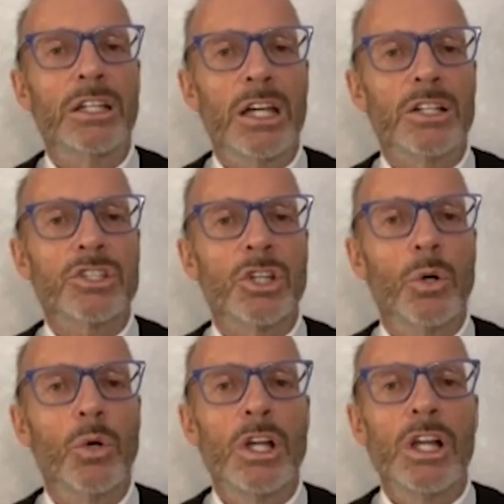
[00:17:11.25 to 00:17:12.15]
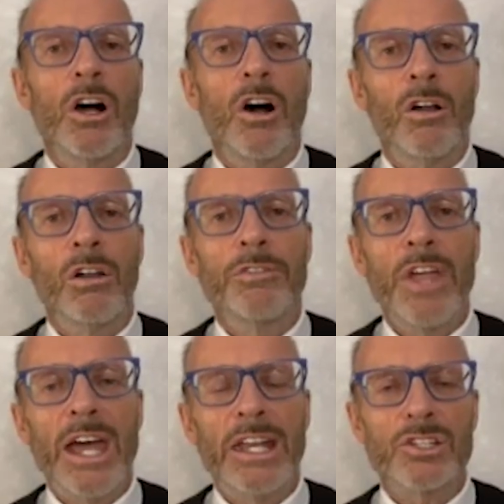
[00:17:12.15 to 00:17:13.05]
Yeah. So all of
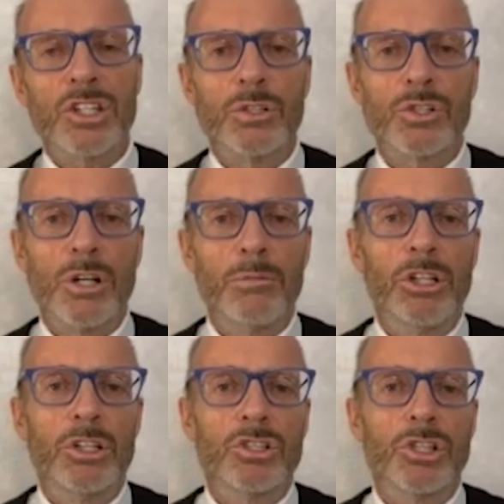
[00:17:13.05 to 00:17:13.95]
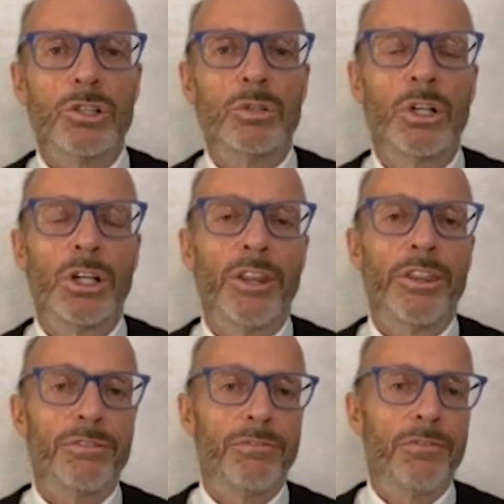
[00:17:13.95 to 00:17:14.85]
that has contributed to the
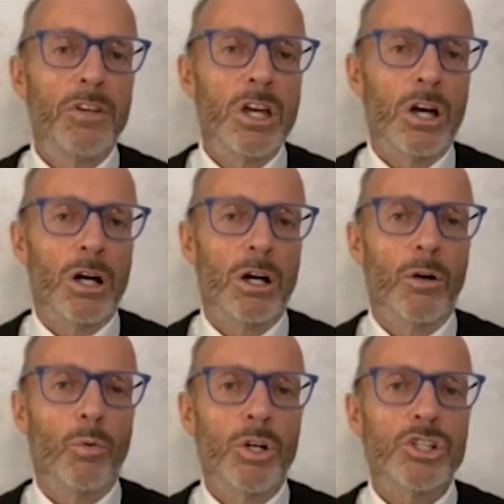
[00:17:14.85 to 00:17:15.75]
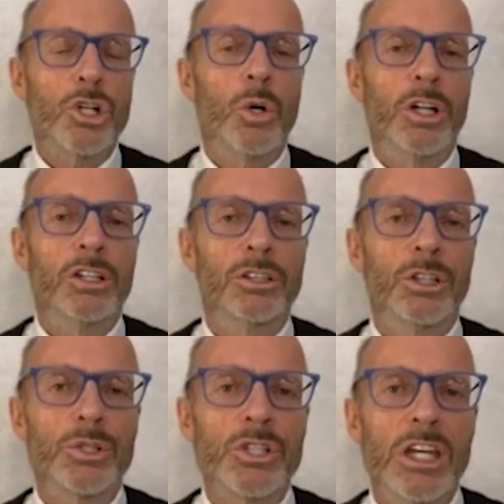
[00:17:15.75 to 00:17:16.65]
fear of what you're going to
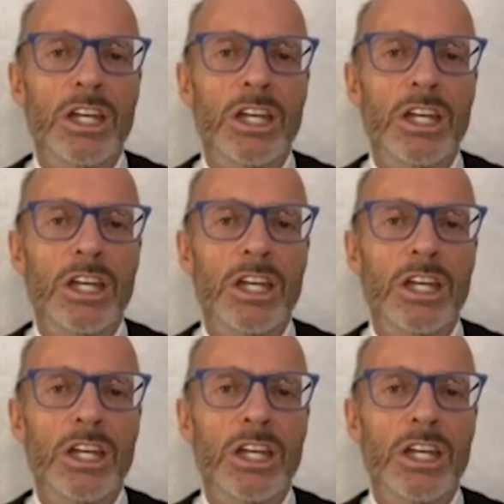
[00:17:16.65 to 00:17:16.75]
lose.